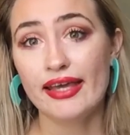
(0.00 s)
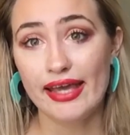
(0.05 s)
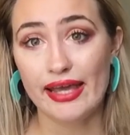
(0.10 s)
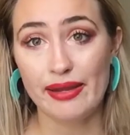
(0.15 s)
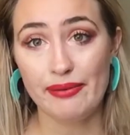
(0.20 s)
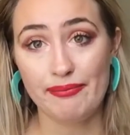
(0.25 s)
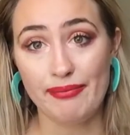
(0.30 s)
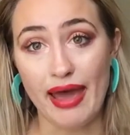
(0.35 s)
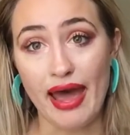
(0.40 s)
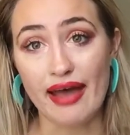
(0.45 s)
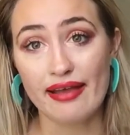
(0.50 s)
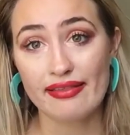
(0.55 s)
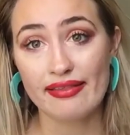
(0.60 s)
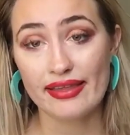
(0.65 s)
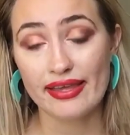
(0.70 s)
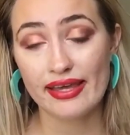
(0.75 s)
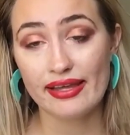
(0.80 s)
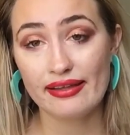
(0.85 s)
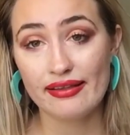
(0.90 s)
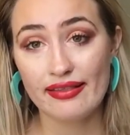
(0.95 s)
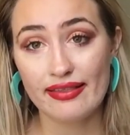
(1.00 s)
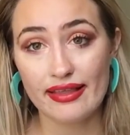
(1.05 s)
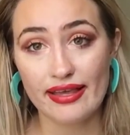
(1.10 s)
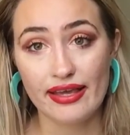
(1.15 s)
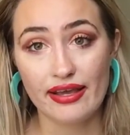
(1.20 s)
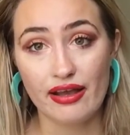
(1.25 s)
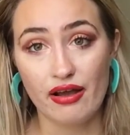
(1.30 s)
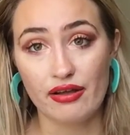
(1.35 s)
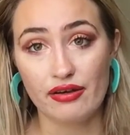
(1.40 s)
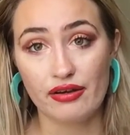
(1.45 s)
in baskets
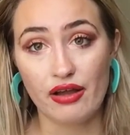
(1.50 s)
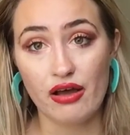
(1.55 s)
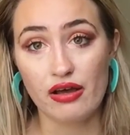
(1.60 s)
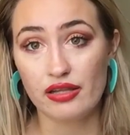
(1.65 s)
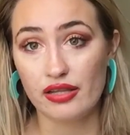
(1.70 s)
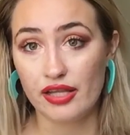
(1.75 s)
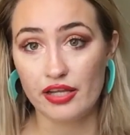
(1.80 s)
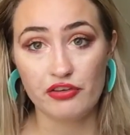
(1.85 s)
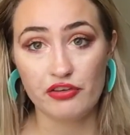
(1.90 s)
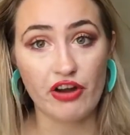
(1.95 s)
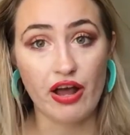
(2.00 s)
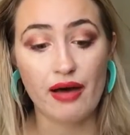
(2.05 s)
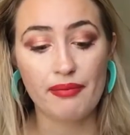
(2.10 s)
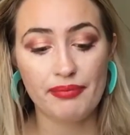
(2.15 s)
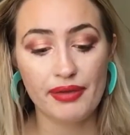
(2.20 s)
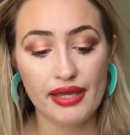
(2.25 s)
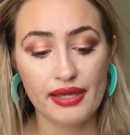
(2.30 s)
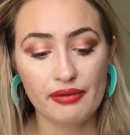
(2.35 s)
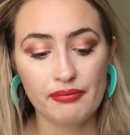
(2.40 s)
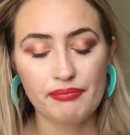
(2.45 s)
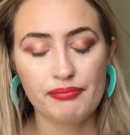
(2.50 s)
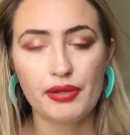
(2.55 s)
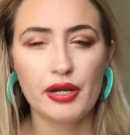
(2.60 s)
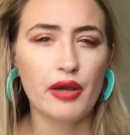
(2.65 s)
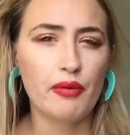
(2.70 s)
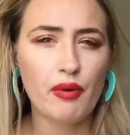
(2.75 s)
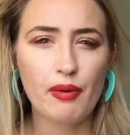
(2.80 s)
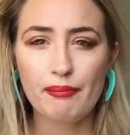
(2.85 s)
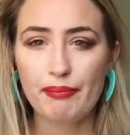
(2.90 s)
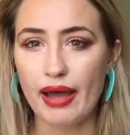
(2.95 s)
like on online shopping, but I
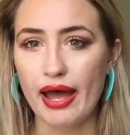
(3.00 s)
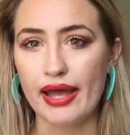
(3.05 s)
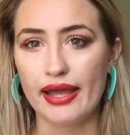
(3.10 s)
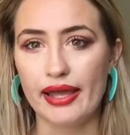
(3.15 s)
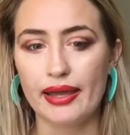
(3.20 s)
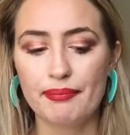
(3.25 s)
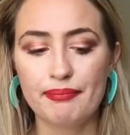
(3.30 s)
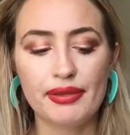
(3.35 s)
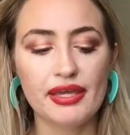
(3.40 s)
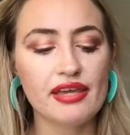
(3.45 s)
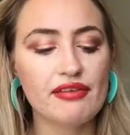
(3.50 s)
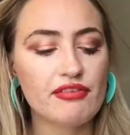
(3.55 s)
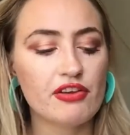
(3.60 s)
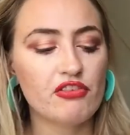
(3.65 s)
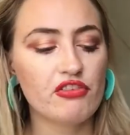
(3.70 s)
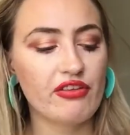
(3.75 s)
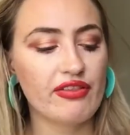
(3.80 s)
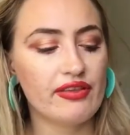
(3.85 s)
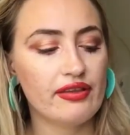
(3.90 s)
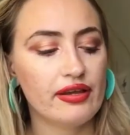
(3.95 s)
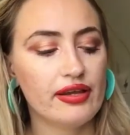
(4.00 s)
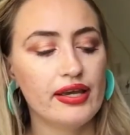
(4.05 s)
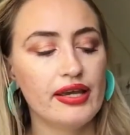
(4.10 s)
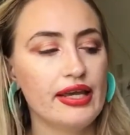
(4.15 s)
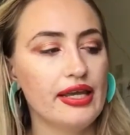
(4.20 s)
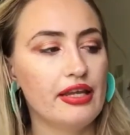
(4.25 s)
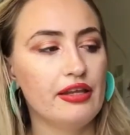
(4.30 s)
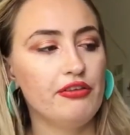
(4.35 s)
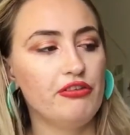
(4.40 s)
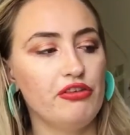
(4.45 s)
won't buy it. But even just
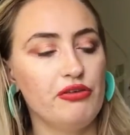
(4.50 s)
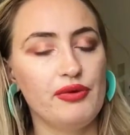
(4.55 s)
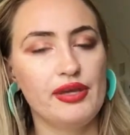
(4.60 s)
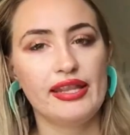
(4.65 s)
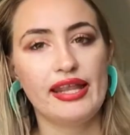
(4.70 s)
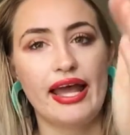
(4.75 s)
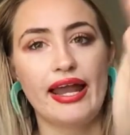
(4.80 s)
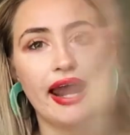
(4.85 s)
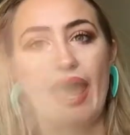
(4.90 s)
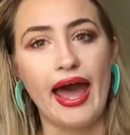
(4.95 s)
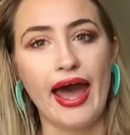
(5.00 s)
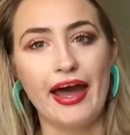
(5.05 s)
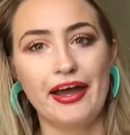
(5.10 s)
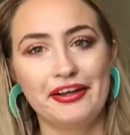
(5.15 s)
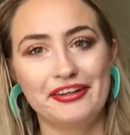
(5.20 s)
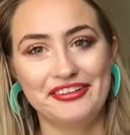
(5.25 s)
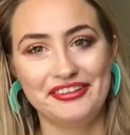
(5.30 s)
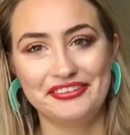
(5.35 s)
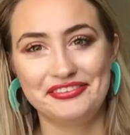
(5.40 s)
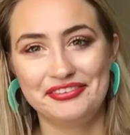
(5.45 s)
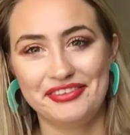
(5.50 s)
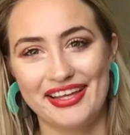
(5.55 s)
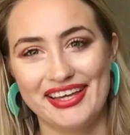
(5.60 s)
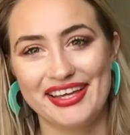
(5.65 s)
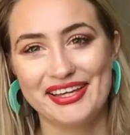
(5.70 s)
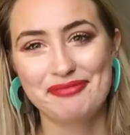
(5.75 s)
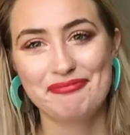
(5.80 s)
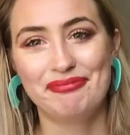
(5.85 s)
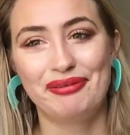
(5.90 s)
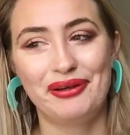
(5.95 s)
doing that act of
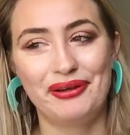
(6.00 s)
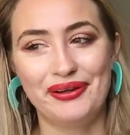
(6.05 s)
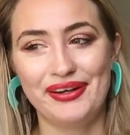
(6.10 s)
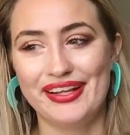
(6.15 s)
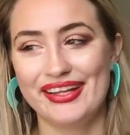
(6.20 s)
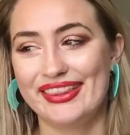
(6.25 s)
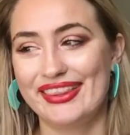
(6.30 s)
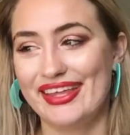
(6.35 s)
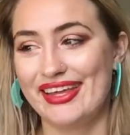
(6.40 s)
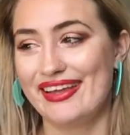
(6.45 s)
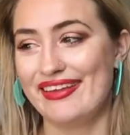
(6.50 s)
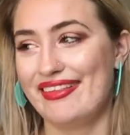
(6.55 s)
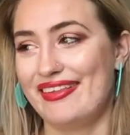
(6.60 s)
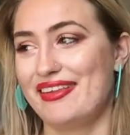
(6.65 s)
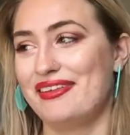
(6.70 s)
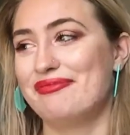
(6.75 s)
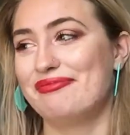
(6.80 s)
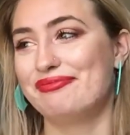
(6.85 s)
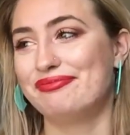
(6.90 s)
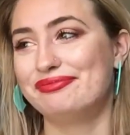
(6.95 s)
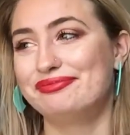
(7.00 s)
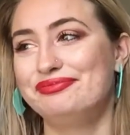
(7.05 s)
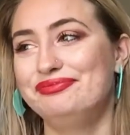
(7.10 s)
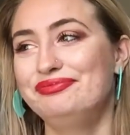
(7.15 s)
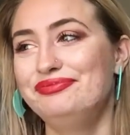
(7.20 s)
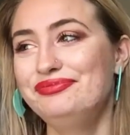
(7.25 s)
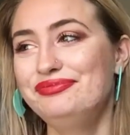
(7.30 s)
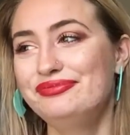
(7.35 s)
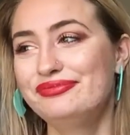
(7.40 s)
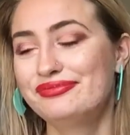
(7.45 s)
like putting things
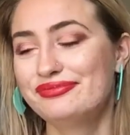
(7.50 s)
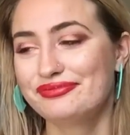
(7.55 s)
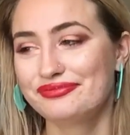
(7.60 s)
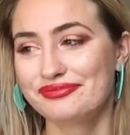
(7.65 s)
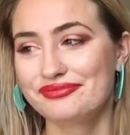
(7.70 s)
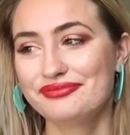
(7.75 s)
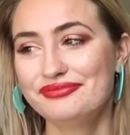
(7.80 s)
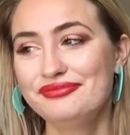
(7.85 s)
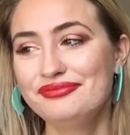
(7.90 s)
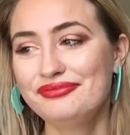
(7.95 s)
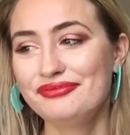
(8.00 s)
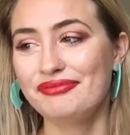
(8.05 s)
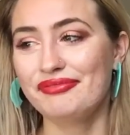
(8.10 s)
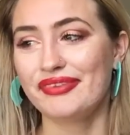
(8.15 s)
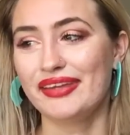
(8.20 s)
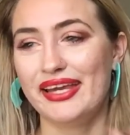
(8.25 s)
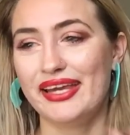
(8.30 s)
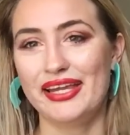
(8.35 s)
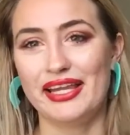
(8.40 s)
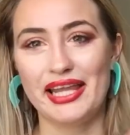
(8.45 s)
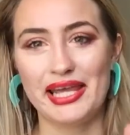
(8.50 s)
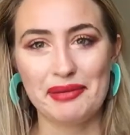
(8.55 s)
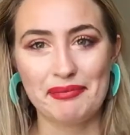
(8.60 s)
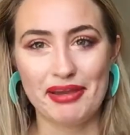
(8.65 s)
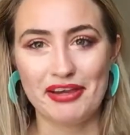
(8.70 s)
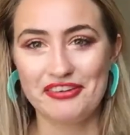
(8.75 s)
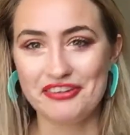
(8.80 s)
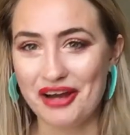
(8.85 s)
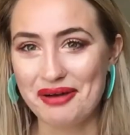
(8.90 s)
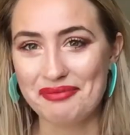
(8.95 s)
in like my
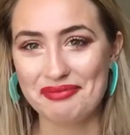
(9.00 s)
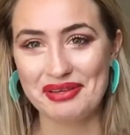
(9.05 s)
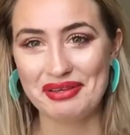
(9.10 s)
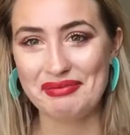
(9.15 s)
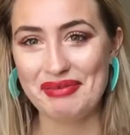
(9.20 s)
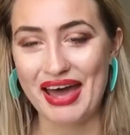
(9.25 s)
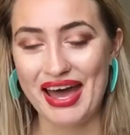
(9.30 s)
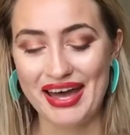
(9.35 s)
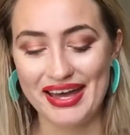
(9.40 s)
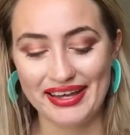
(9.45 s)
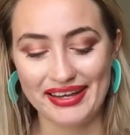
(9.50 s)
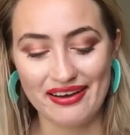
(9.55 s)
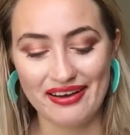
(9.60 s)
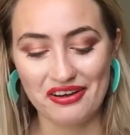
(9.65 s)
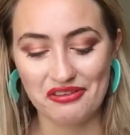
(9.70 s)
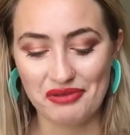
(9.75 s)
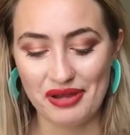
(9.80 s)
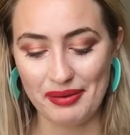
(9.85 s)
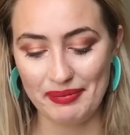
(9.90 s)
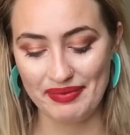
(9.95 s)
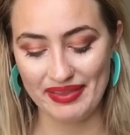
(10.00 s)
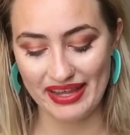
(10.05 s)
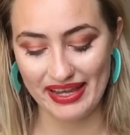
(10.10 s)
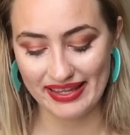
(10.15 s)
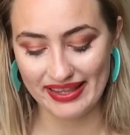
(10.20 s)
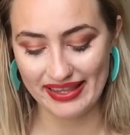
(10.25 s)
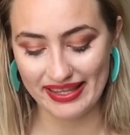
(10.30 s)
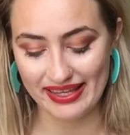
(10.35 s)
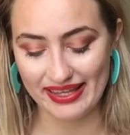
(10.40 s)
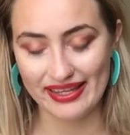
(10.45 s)
shopping bag on
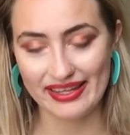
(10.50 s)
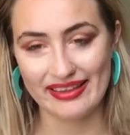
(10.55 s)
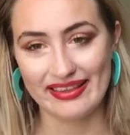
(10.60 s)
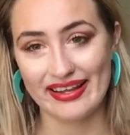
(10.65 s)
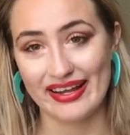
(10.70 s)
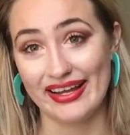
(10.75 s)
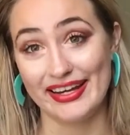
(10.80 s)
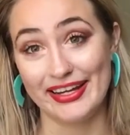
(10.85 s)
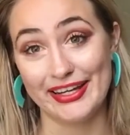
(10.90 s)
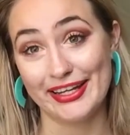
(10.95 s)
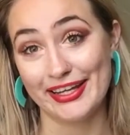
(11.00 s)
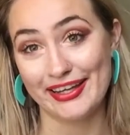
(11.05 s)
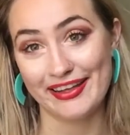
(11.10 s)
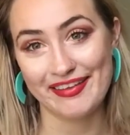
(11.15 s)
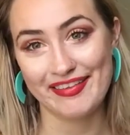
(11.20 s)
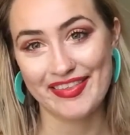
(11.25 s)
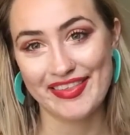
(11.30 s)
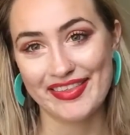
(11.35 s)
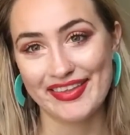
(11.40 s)
websites, like, it's kind of nice.